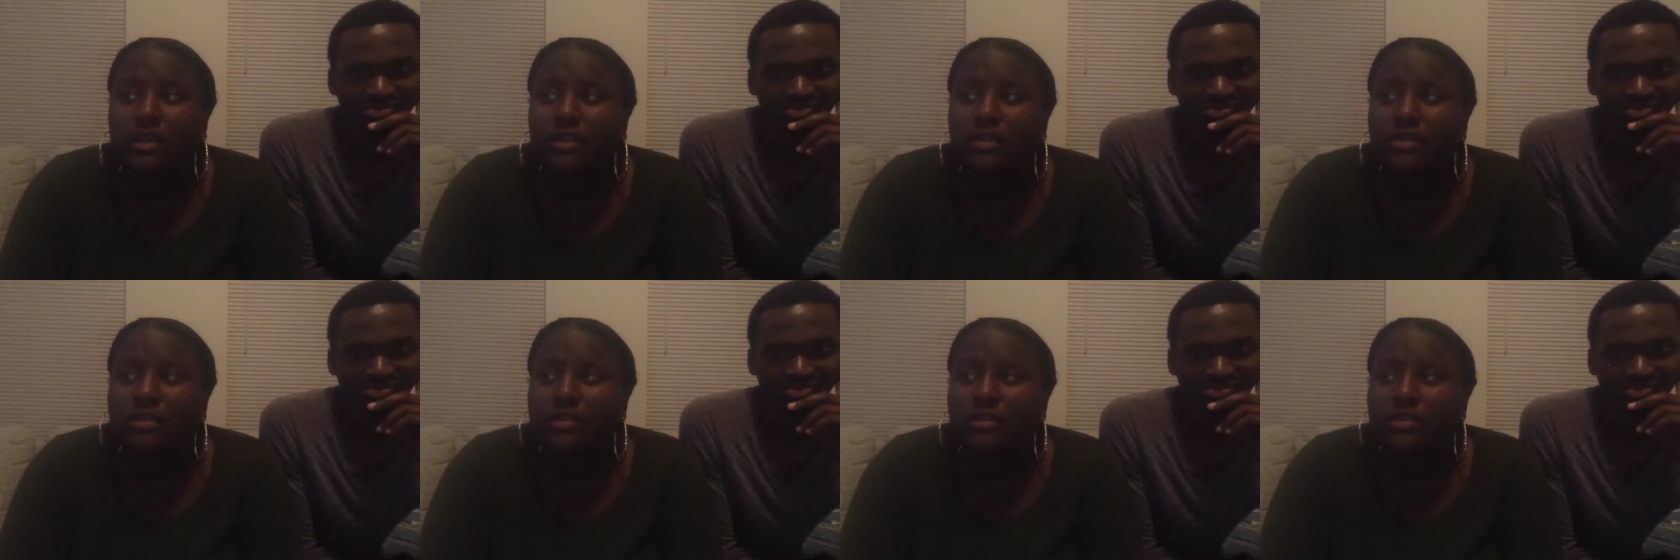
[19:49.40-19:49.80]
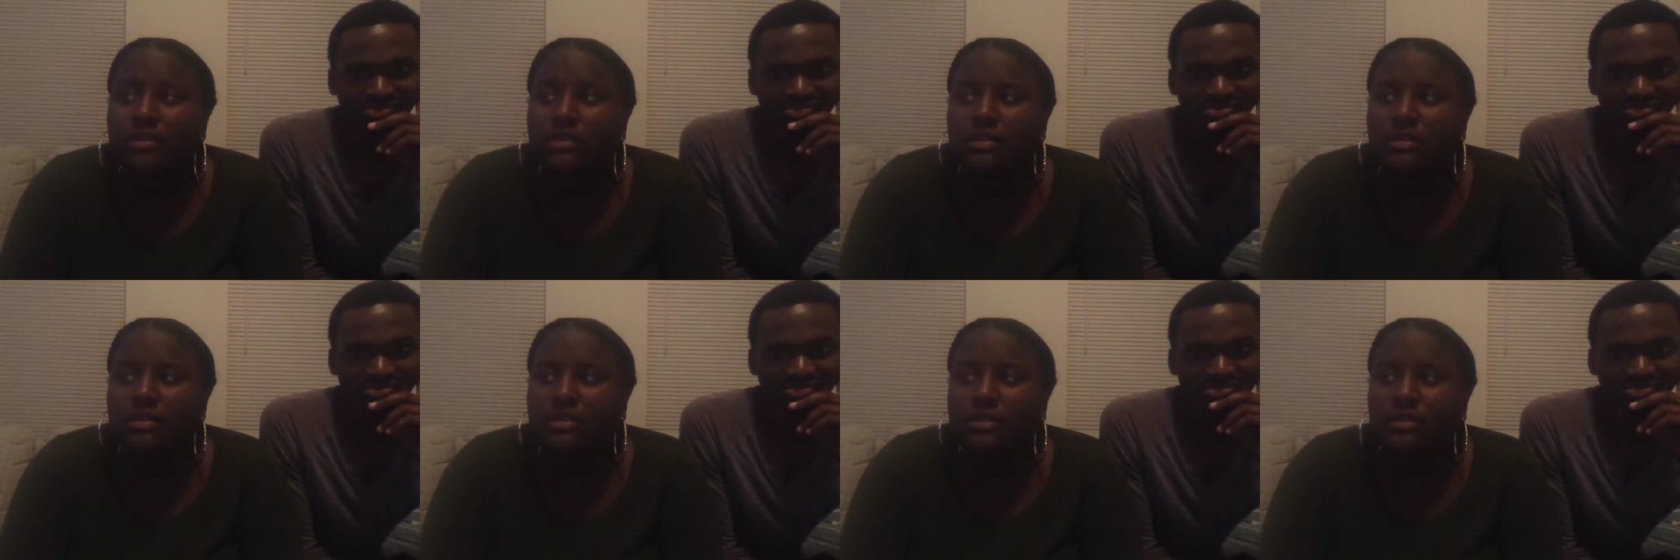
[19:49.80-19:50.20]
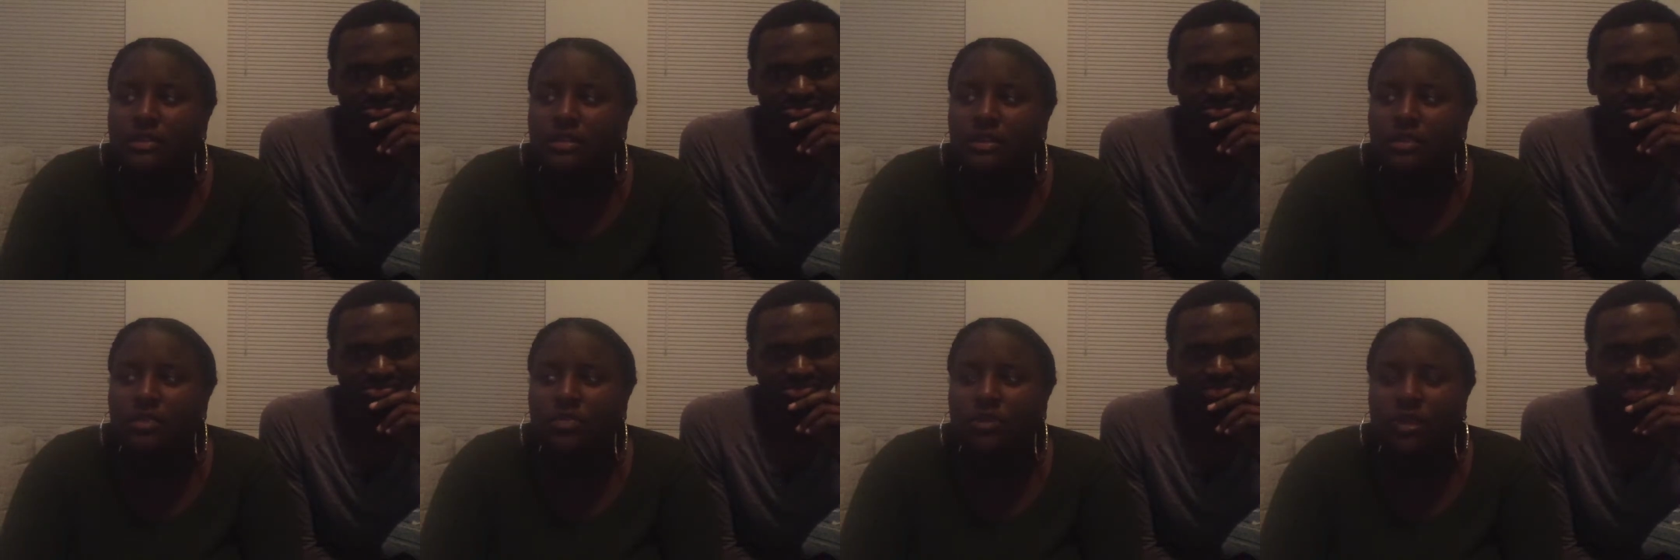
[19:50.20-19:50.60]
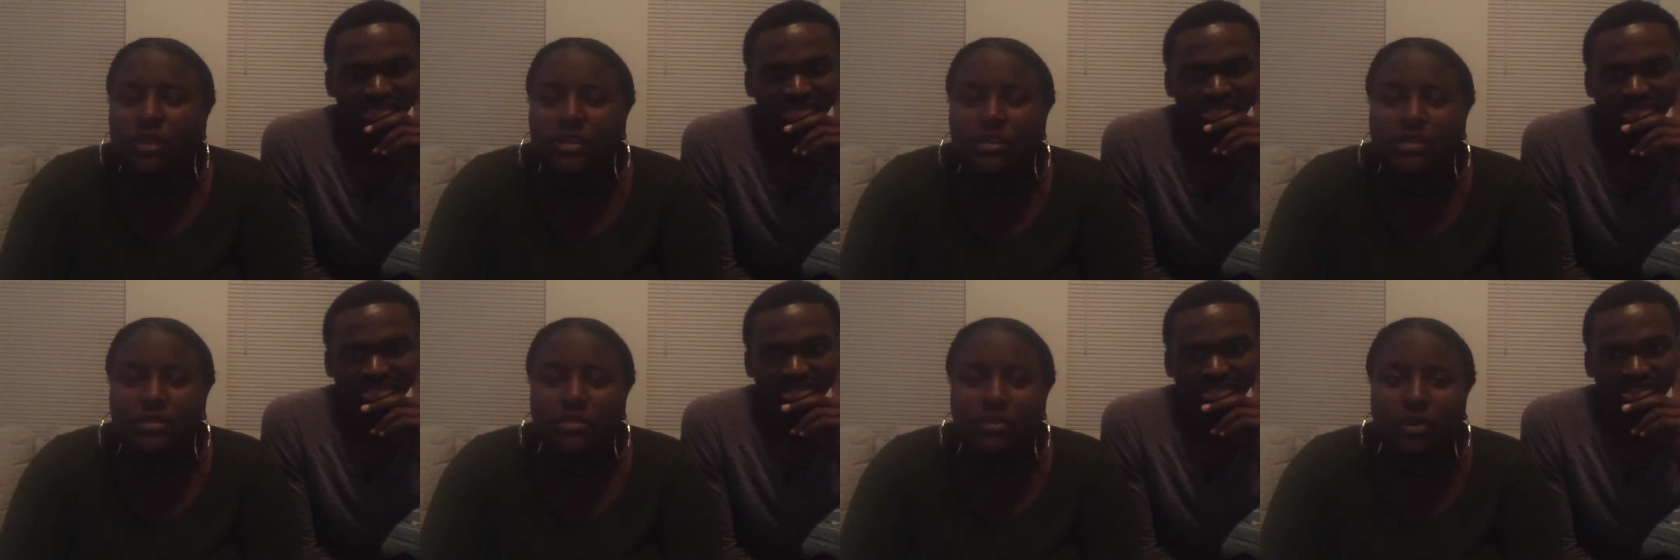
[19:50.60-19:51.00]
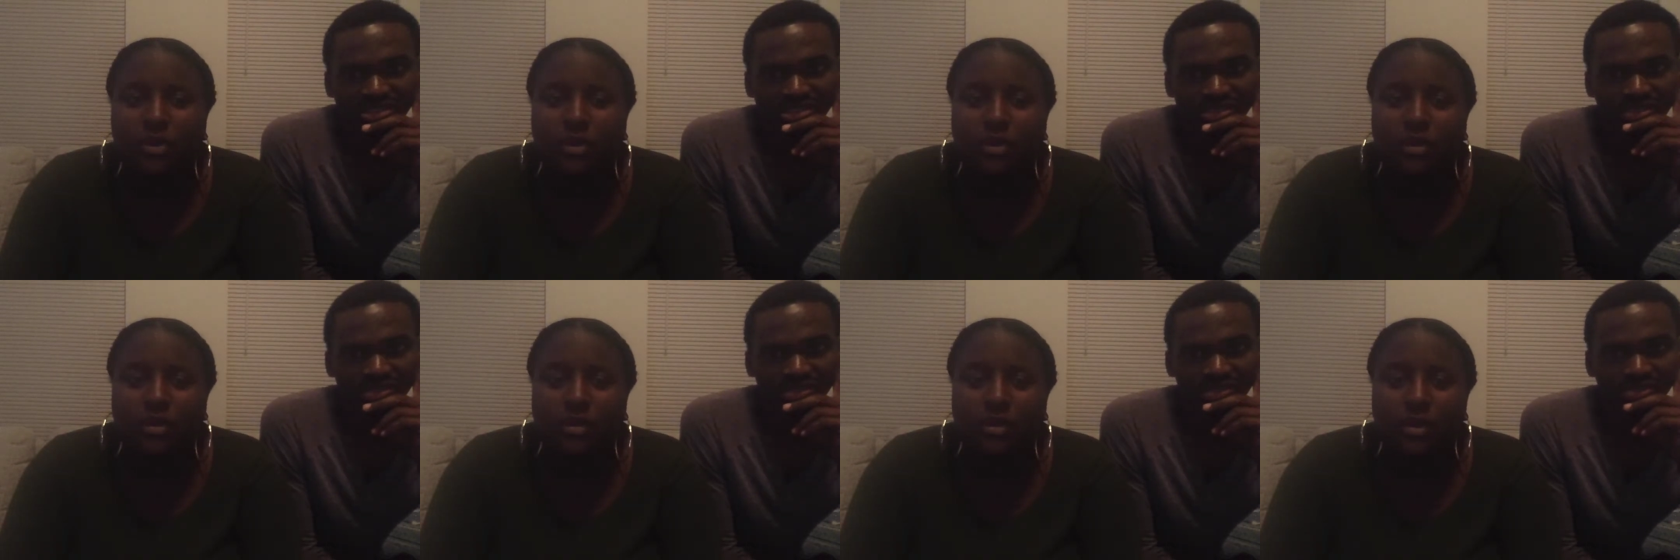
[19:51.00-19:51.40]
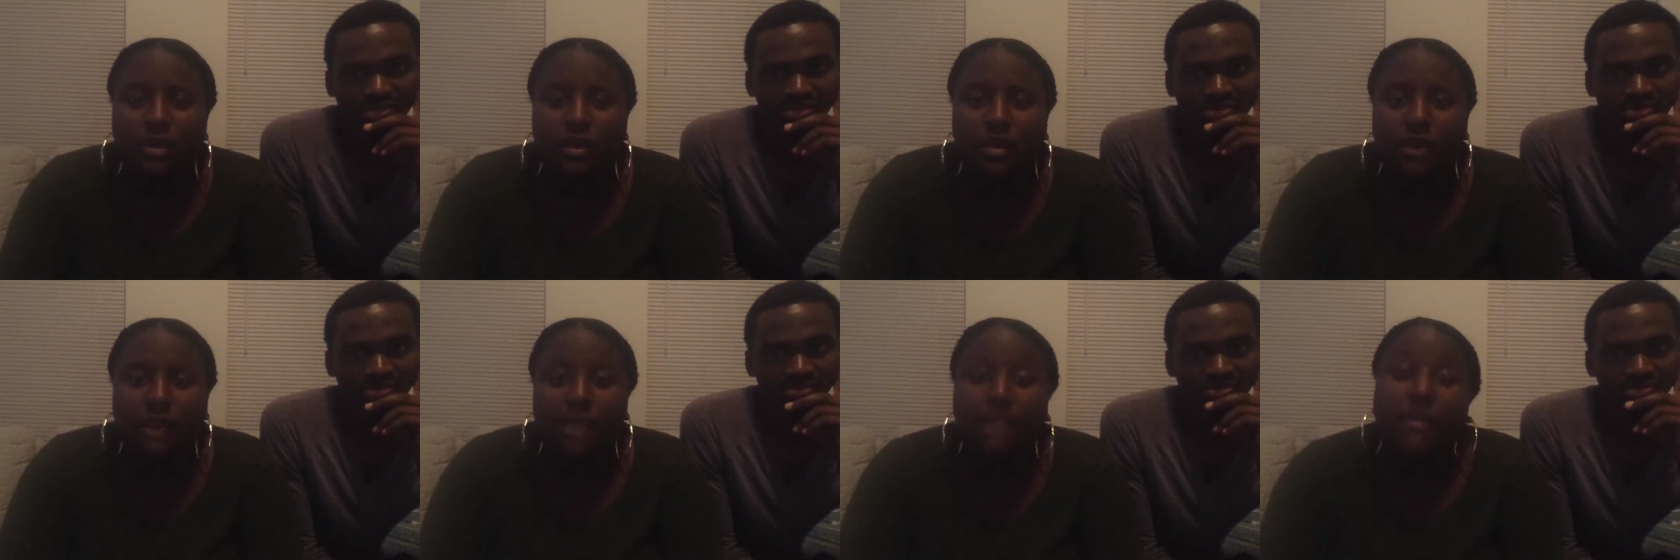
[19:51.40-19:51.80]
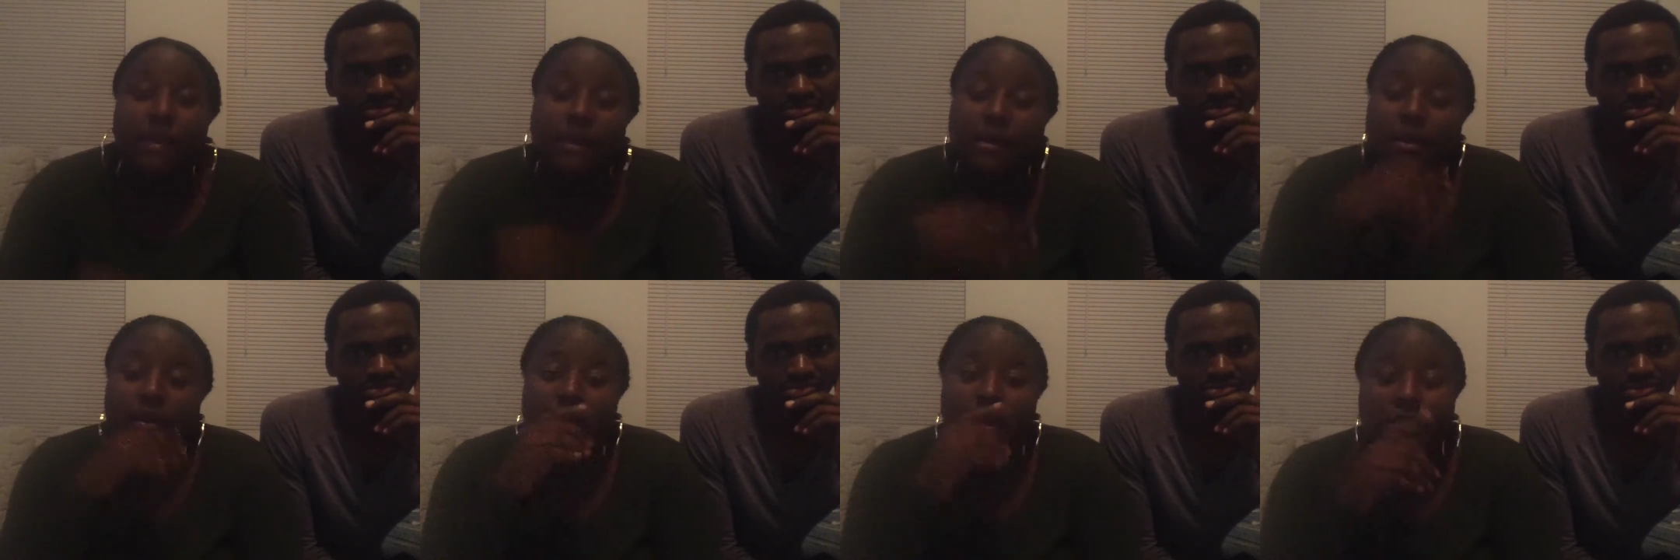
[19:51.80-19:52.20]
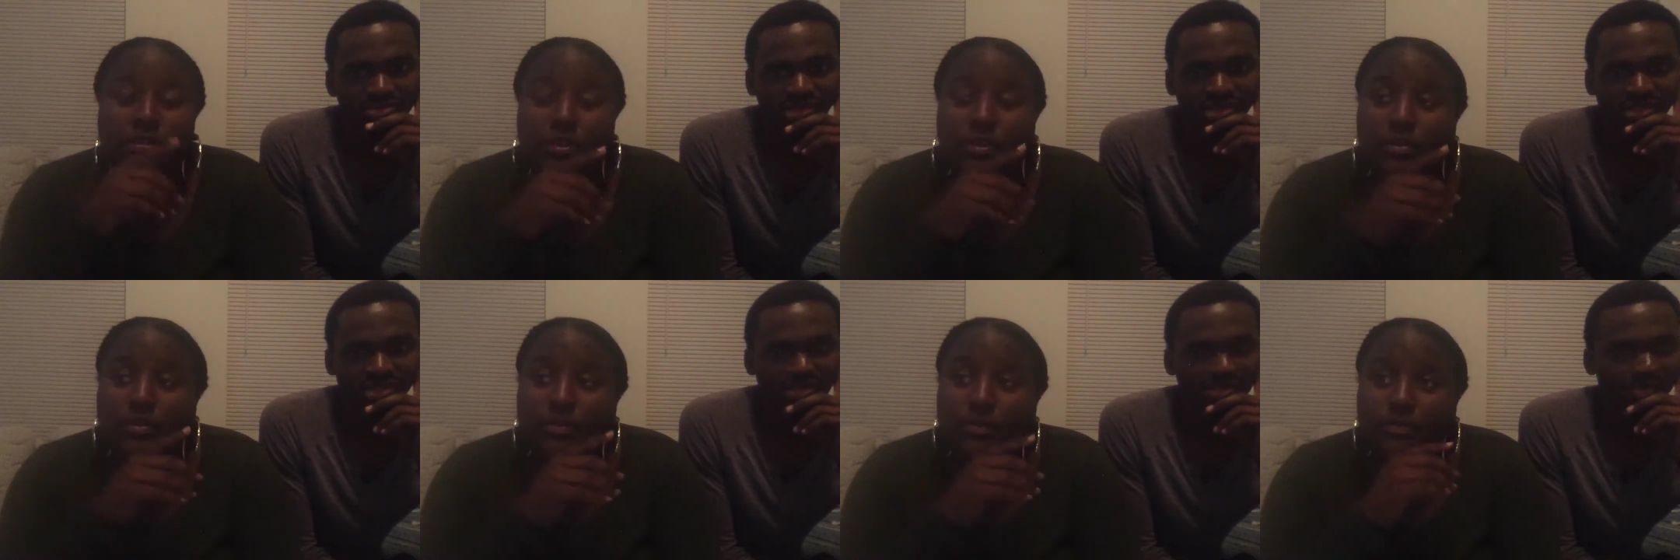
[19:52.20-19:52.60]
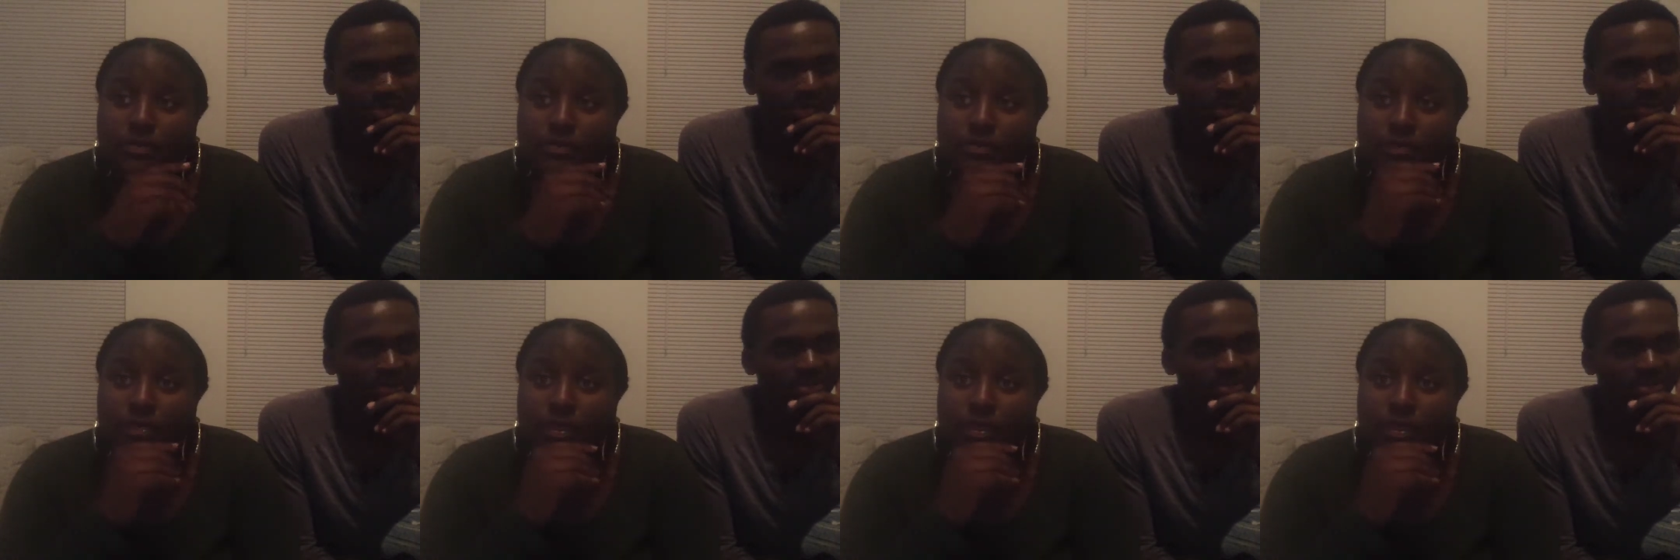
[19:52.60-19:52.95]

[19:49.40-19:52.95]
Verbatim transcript: this this thing where they, they smart. Know. Like okay, They're so smarter